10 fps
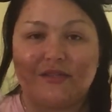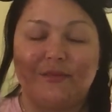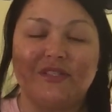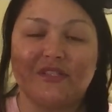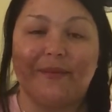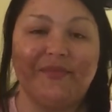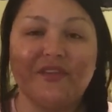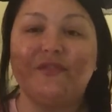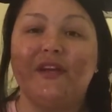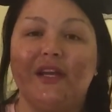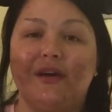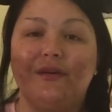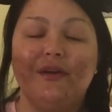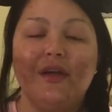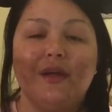So I'm going to stop this
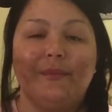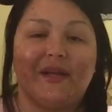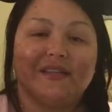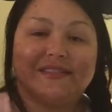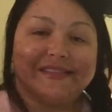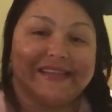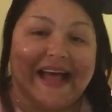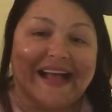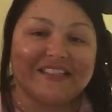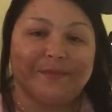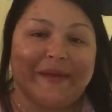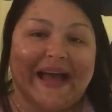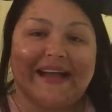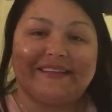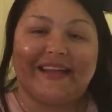video because the last
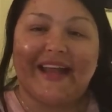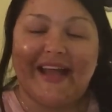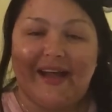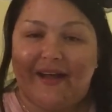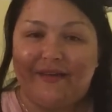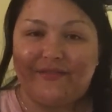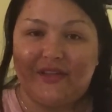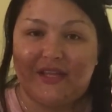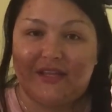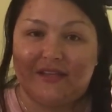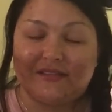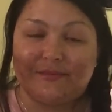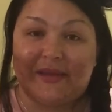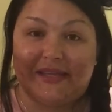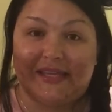bag that I have is
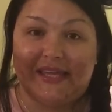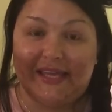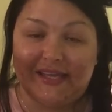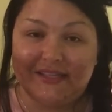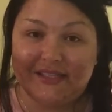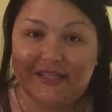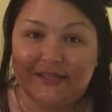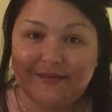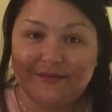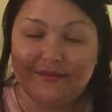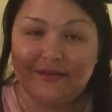my candy